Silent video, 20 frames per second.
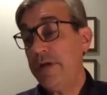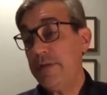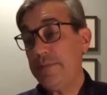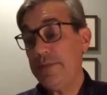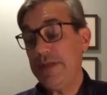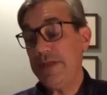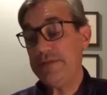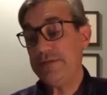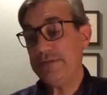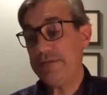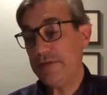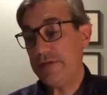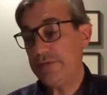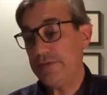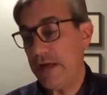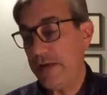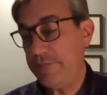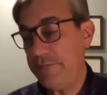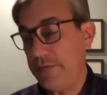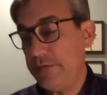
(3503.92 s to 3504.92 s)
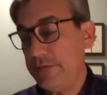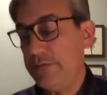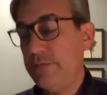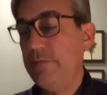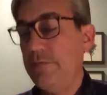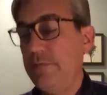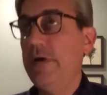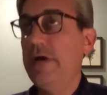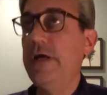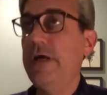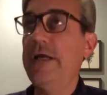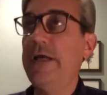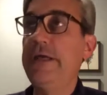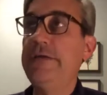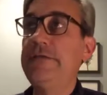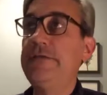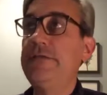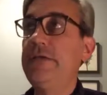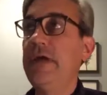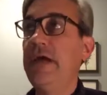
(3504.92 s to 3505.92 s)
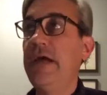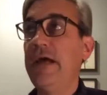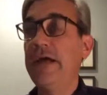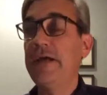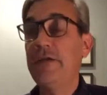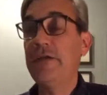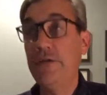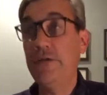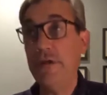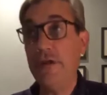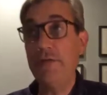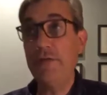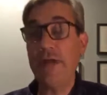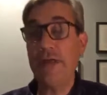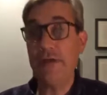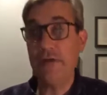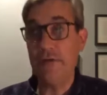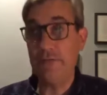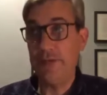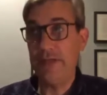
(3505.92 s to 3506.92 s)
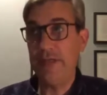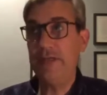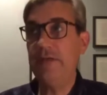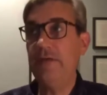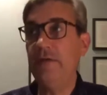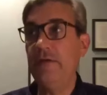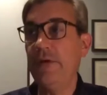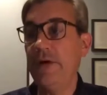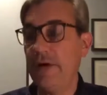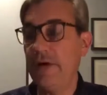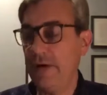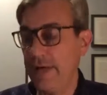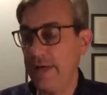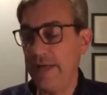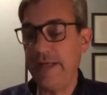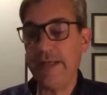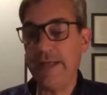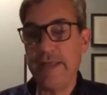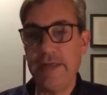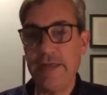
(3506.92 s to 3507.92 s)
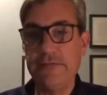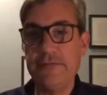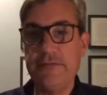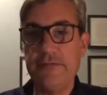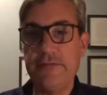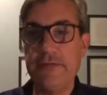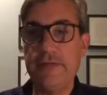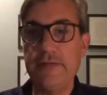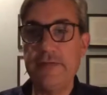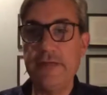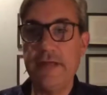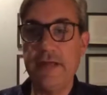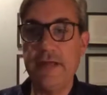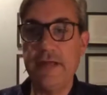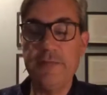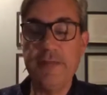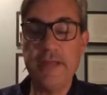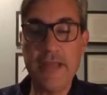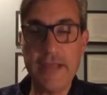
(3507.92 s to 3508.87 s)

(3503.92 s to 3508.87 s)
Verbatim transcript: One of the places I traveled was uh, Cody, Wyoming, where I encountered um, the